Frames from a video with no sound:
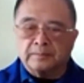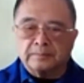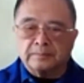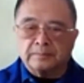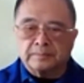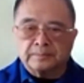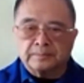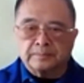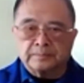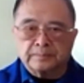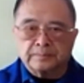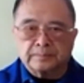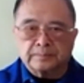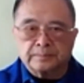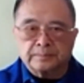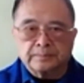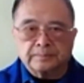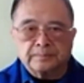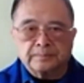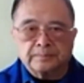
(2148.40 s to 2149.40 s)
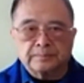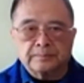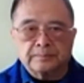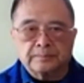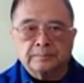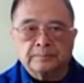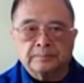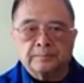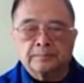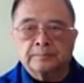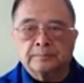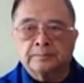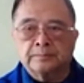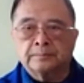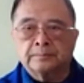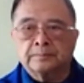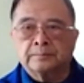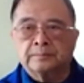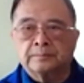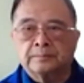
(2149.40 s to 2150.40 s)

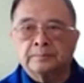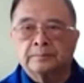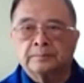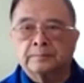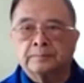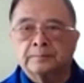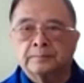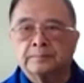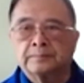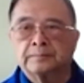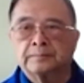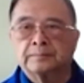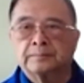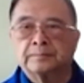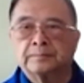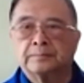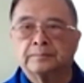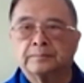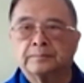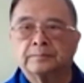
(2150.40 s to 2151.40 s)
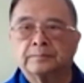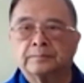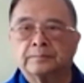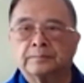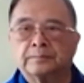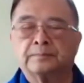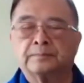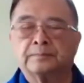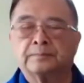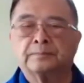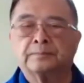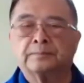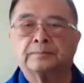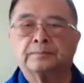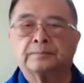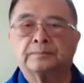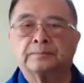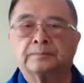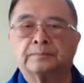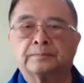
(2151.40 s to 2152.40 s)

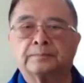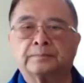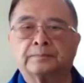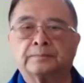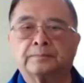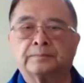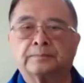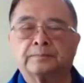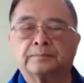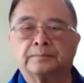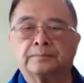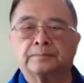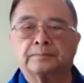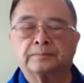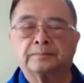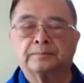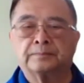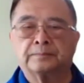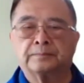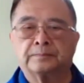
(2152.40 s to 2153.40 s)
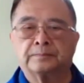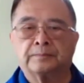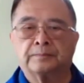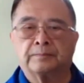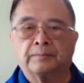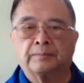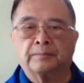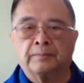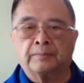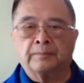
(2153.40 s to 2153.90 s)
No one is speaking in this clip.